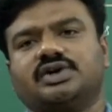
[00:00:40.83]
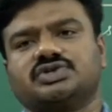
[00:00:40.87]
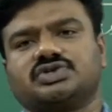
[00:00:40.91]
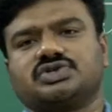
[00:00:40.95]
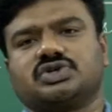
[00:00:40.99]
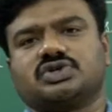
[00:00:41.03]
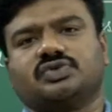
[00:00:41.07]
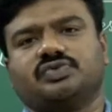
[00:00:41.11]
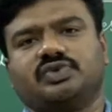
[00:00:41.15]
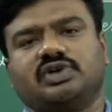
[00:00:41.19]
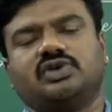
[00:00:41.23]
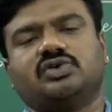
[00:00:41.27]

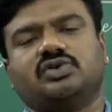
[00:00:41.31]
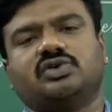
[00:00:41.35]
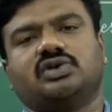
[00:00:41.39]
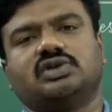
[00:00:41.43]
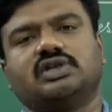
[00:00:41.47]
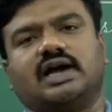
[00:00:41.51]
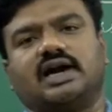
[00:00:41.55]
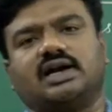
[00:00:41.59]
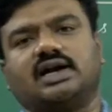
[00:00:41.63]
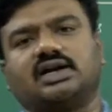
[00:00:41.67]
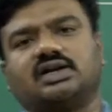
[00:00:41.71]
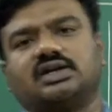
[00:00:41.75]
so we know
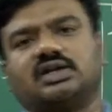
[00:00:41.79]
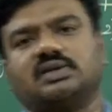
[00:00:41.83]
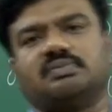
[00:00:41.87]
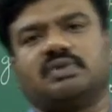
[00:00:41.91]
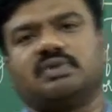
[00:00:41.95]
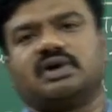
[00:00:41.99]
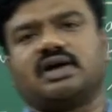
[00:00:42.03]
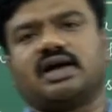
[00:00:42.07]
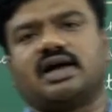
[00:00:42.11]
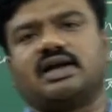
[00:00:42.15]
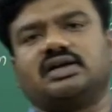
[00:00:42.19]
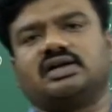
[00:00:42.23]
that the
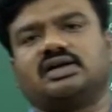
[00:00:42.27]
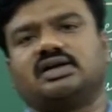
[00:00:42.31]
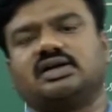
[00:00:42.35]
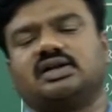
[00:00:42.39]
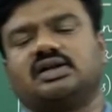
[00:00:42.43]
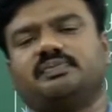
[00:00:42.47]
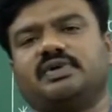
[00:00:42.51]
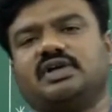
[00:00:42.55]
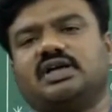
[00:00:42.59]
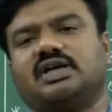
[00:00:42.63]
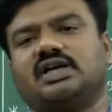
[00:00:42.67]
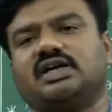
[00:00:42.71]

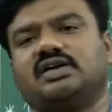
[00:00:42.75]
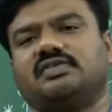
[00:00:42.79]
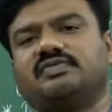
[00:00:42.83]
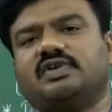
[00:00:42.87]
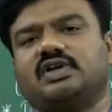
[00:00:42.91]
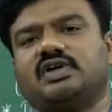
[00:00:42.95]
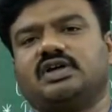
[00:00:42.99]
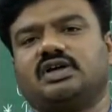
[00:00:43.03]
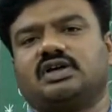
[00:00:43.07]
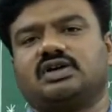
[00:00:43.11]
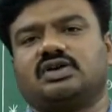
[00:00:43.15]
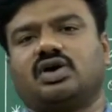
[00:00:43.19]
mechanical
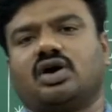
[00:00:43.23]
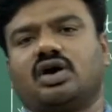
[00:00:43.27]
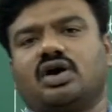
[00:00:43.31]
behavior